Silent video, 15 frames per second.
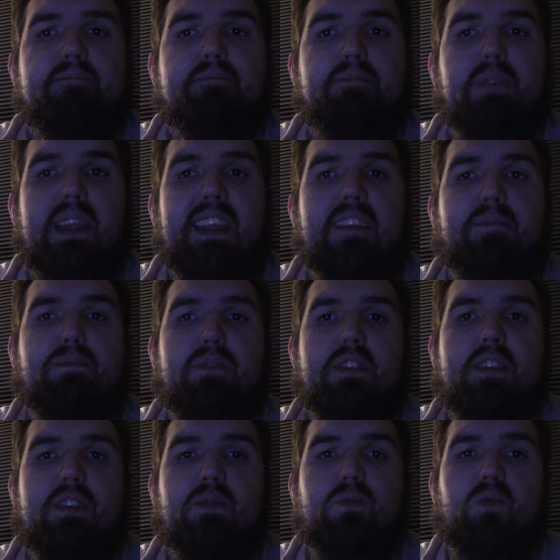but they've put
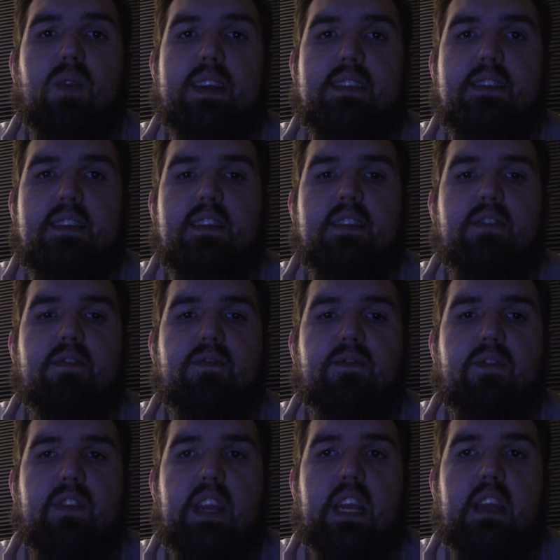the rest of their
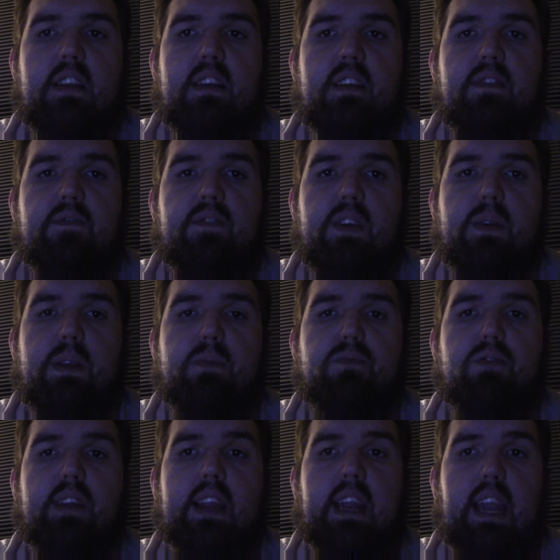fleet in a very
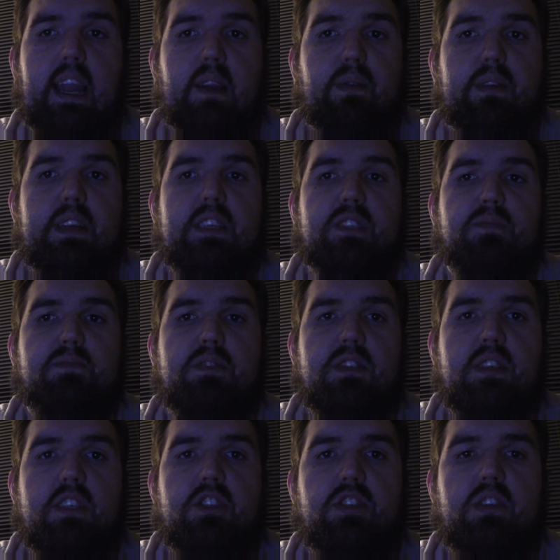precarious
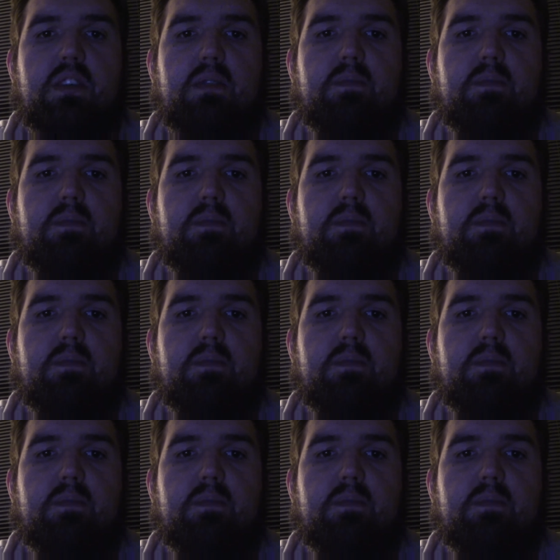position.